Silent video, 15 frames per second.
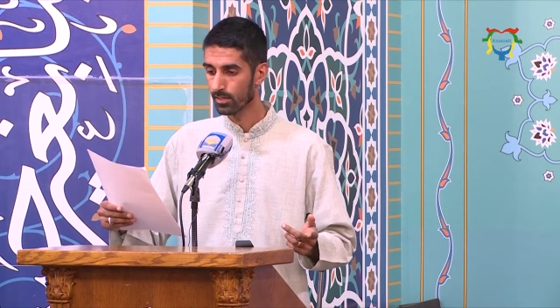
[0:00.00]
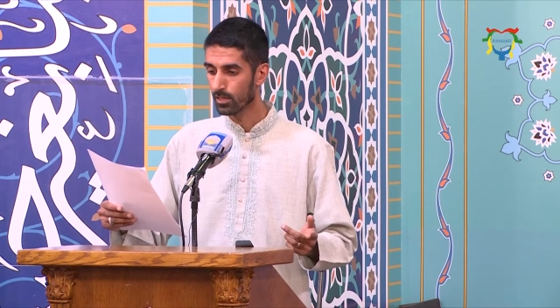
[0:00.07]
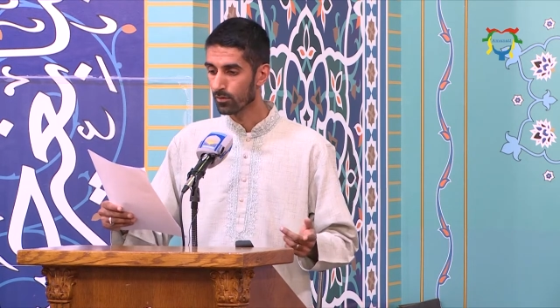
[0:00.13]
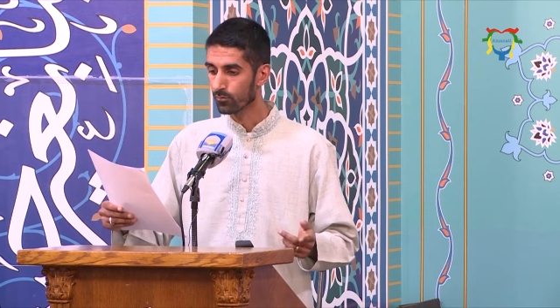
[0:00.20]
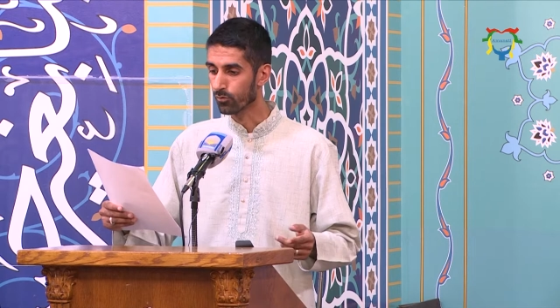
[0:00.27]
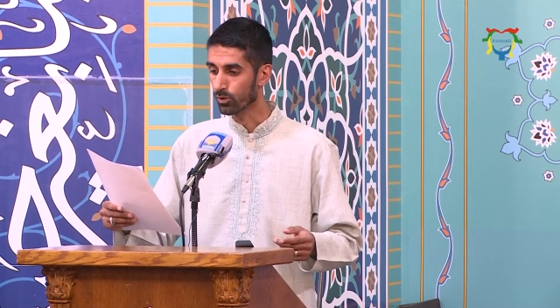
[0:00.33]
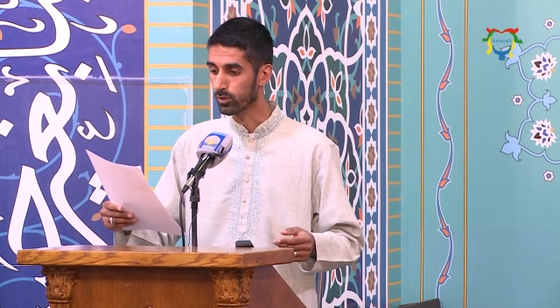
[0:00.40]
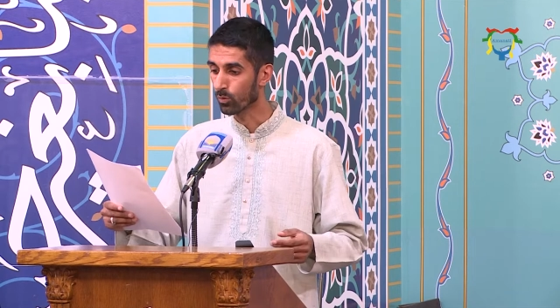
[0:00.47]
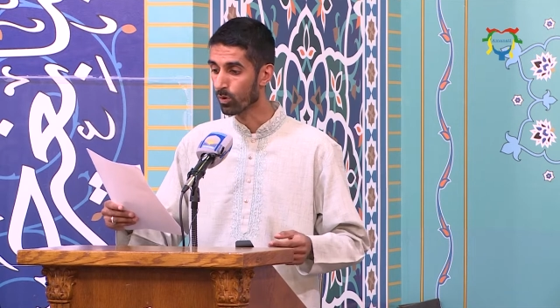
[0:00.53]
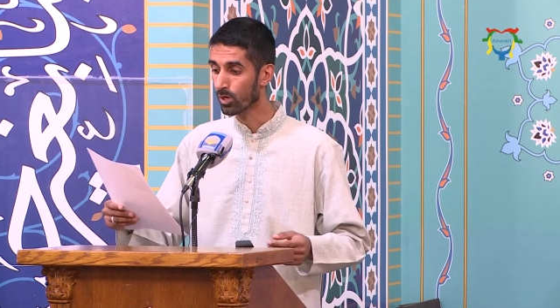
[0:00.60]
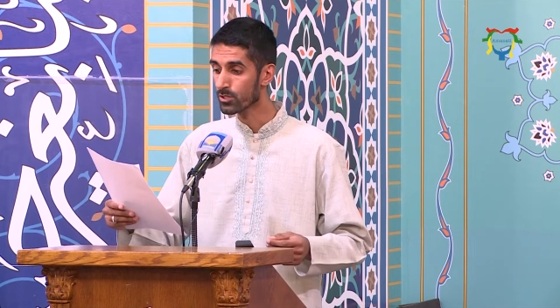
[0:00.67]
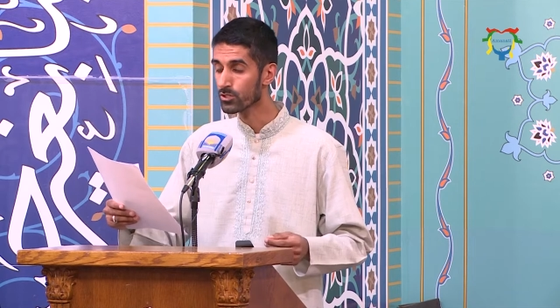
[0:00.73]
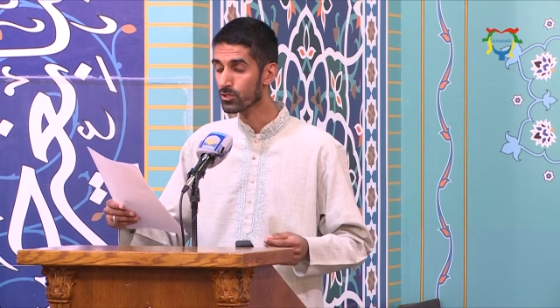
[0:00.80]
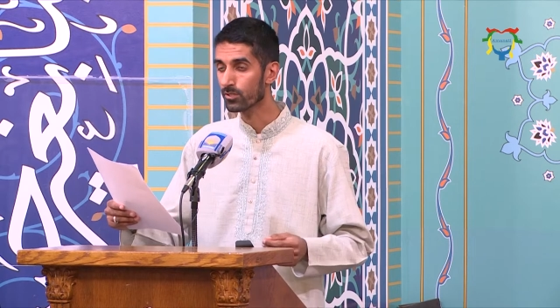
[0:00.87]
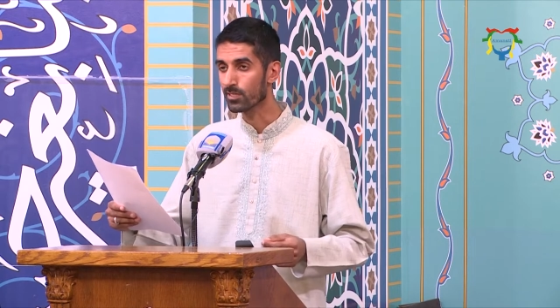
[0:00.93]
for the
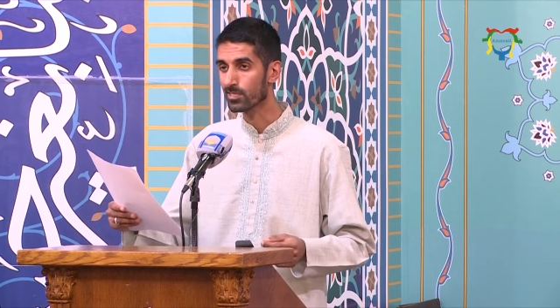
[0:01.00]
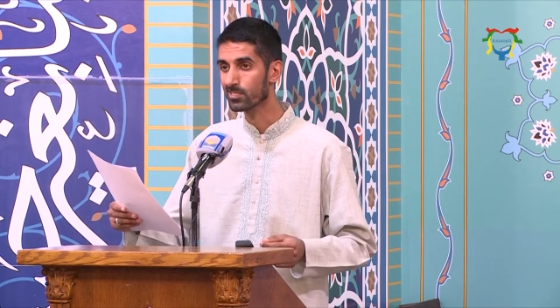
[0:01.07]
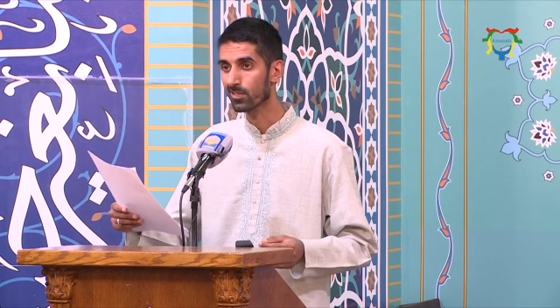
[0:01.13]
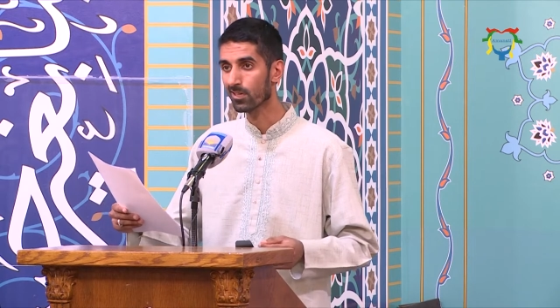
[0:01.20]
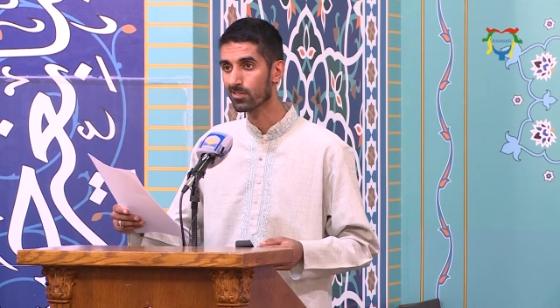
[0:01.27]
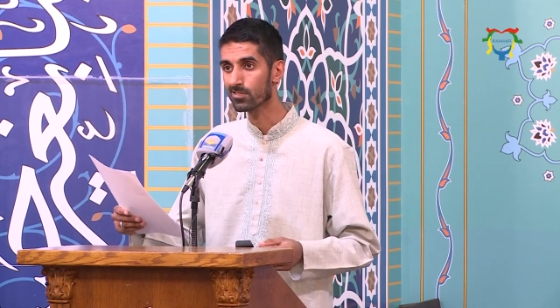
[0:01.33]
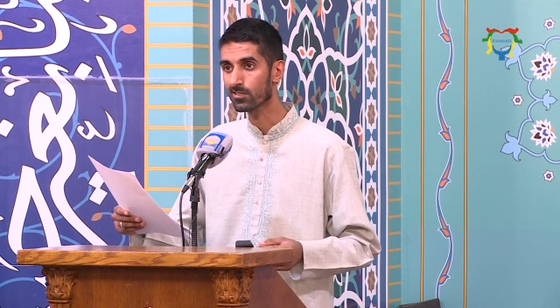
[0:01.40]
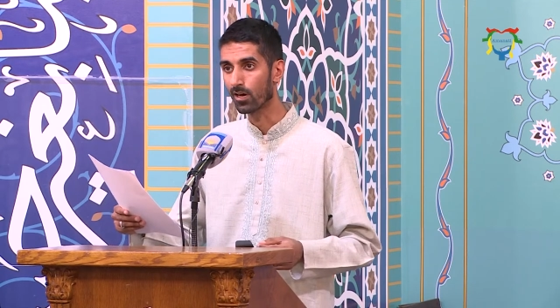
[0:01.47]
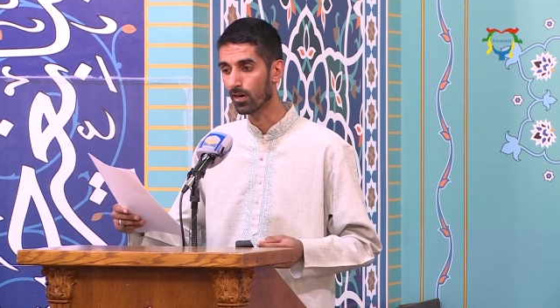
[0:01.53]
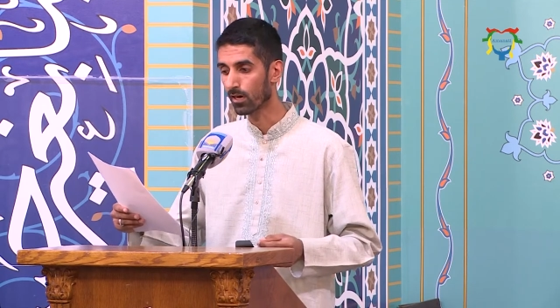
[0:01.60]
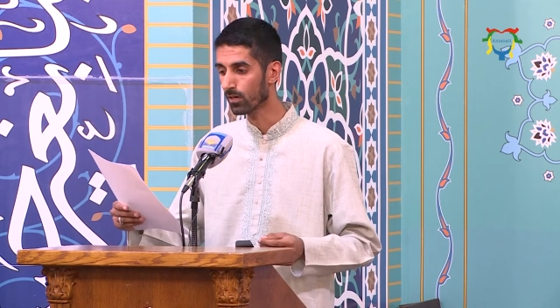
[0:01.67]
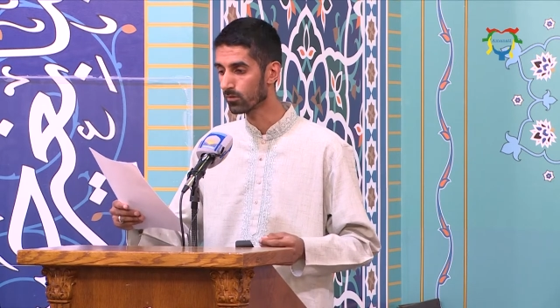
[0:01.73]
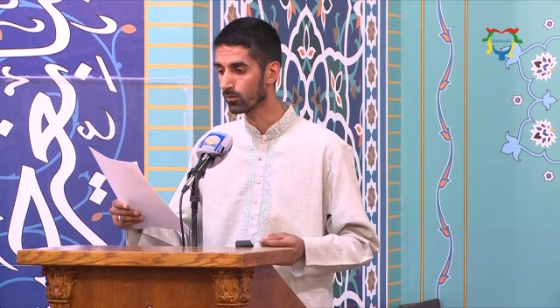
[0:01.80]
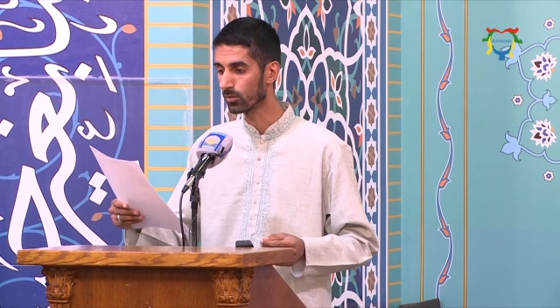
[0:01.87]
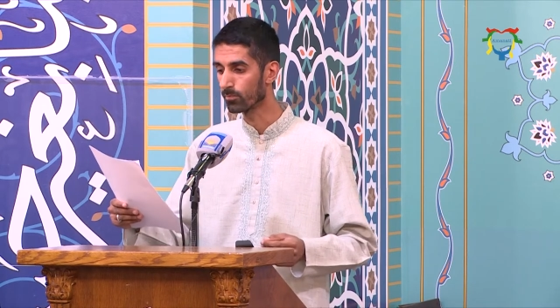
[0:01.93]
ones who discuss the
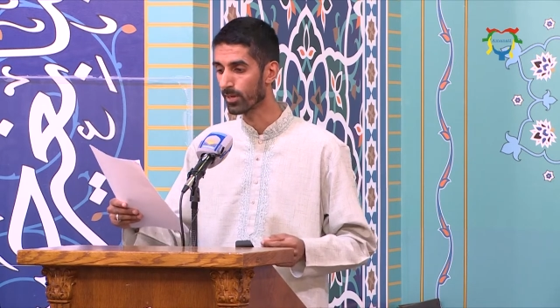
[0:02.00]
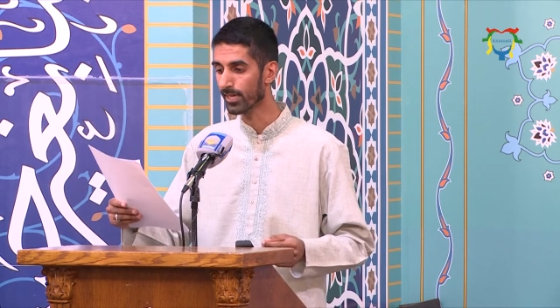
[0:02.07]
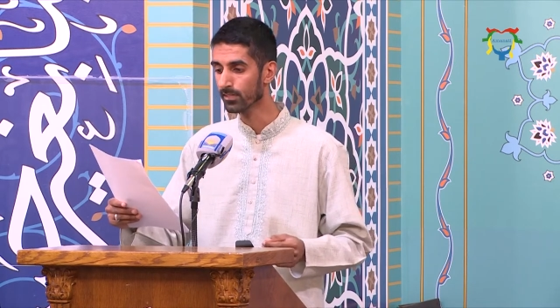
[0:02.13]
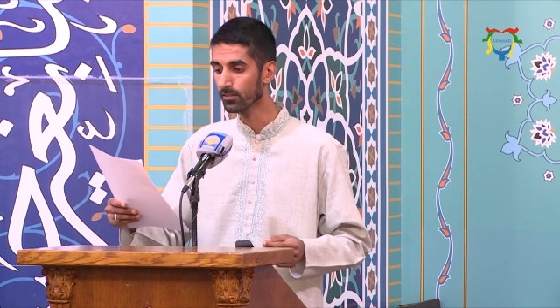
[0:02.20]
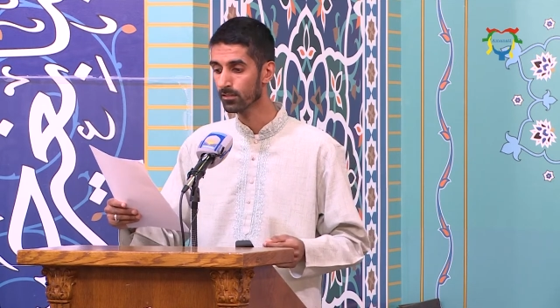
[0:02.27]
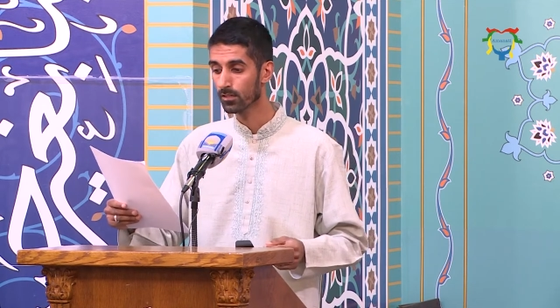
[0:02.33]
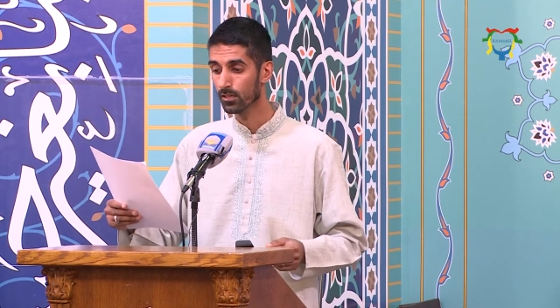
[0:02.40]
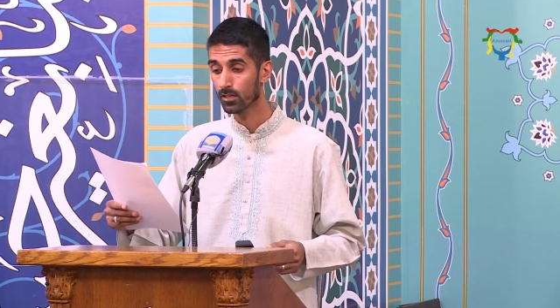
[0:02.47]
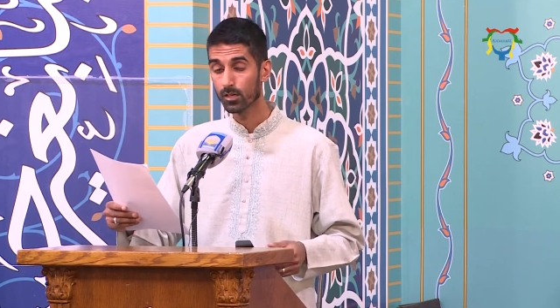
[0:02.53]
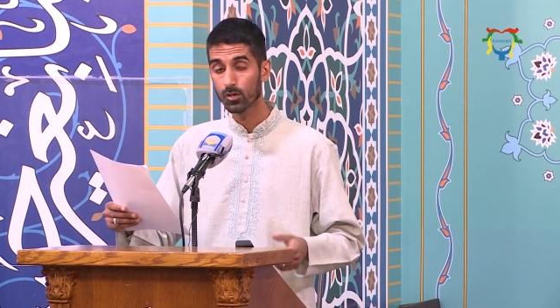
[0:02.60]
Ahlul Bayt